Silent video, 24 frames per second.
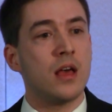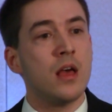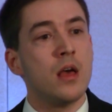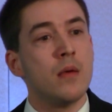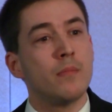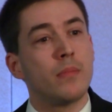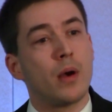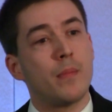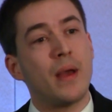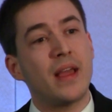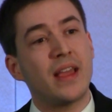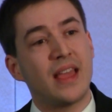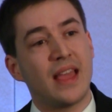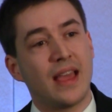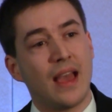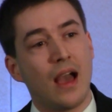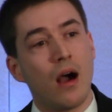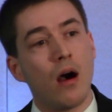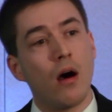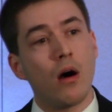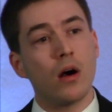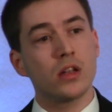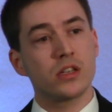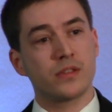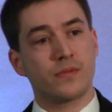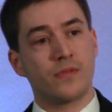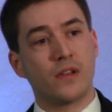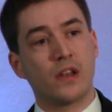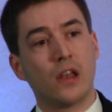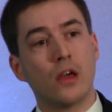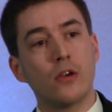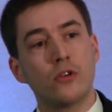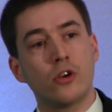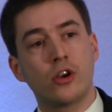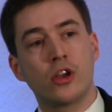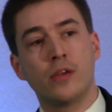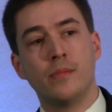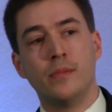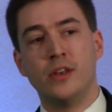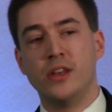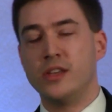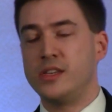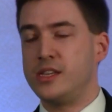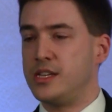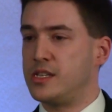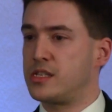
by making it harder for local communities